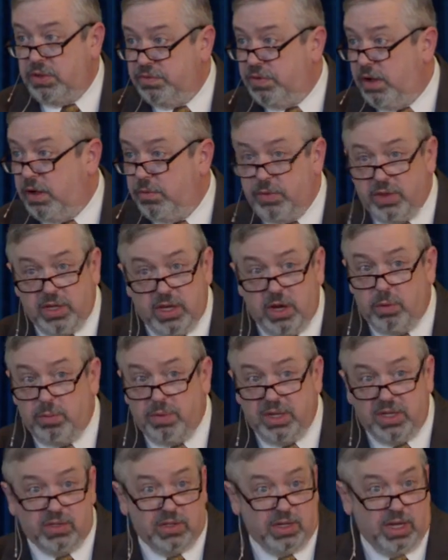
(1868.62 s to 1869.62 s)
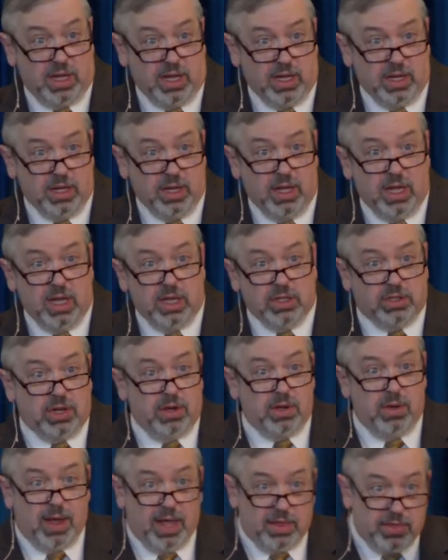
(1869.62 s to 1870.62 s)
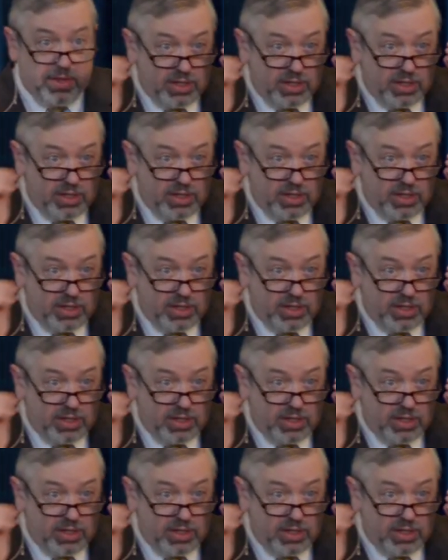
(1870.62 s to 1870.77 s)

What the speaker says: involved with the OPC. So you had